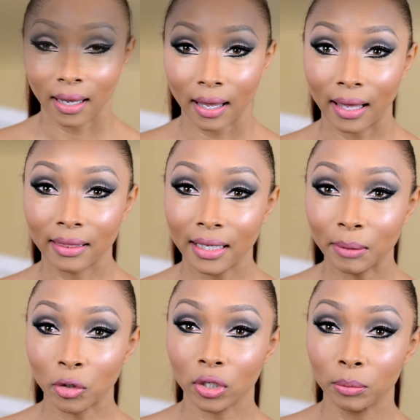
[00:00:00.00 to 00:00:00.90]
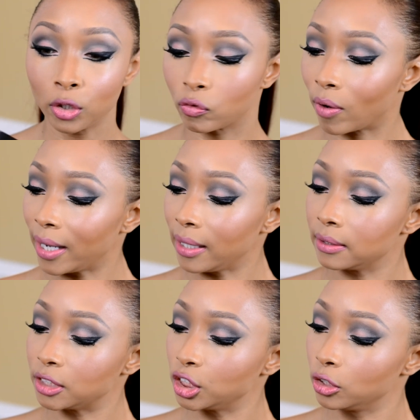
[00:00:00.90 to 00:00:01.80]
And then I'm going to move right
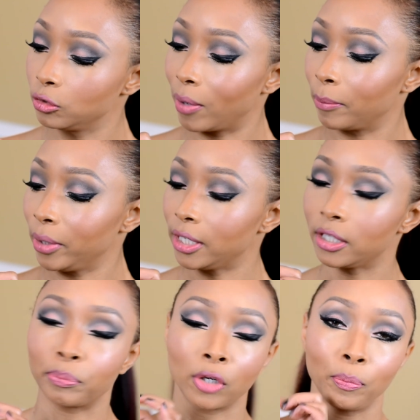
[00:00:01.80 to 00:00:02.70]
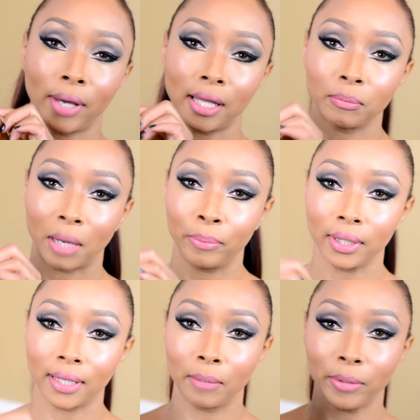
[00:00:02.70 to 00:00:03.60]
into my Media Pro palette, my
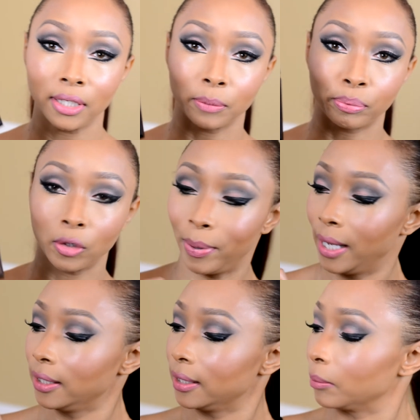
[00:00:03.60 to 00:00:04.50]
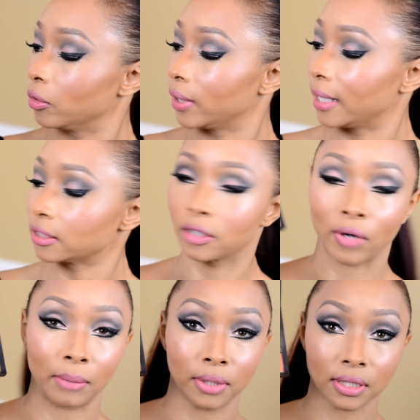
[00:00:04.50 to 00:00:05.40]
BenNye Media Pro palette. I'm going to actually
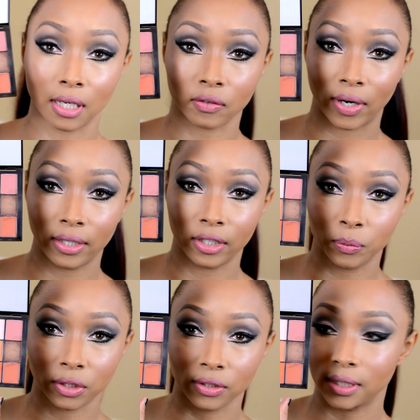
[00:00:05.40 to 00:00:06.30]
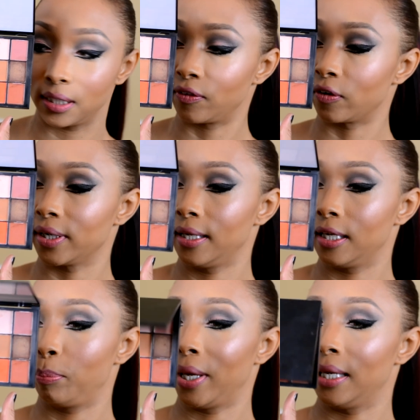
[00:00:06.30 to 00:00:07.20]
grab this color right here, which you see I've already
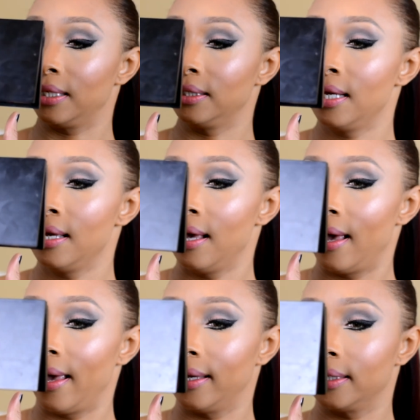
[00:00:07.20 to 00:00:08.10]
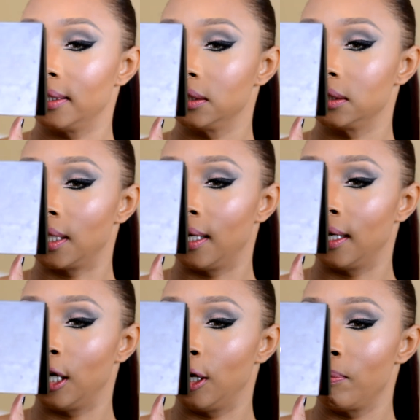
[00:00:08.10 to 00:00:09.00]
hit pan.
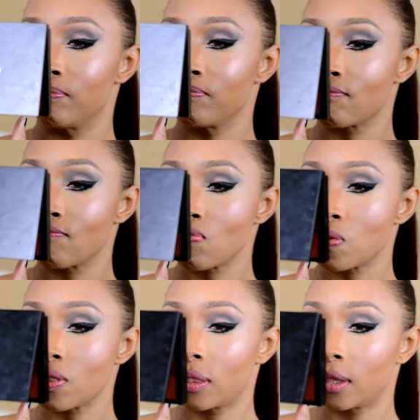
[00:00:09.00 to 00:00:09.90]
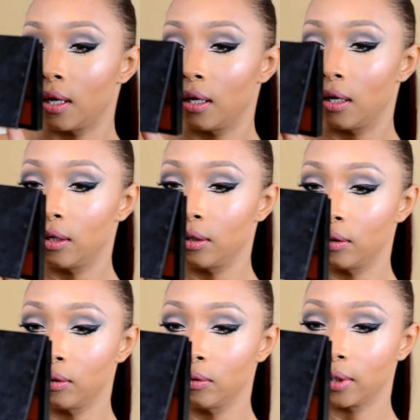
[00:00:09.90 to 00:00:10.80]
And
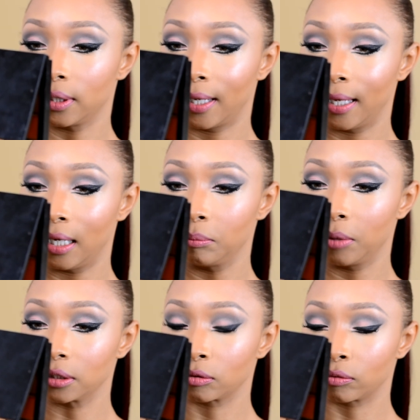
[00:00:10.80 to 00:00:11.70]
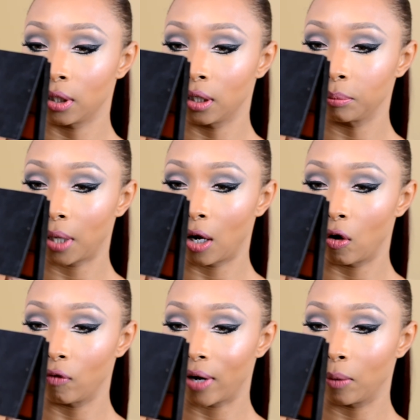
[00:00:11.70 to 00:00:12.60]
oh, the name has rubbed
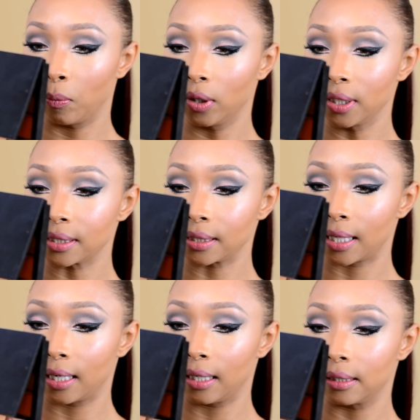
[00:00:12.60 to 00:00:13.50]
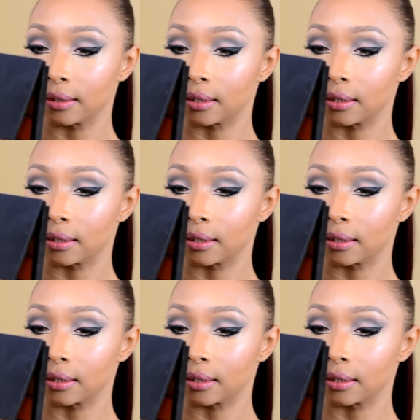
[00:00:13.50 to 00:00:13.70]
off. I want to say it's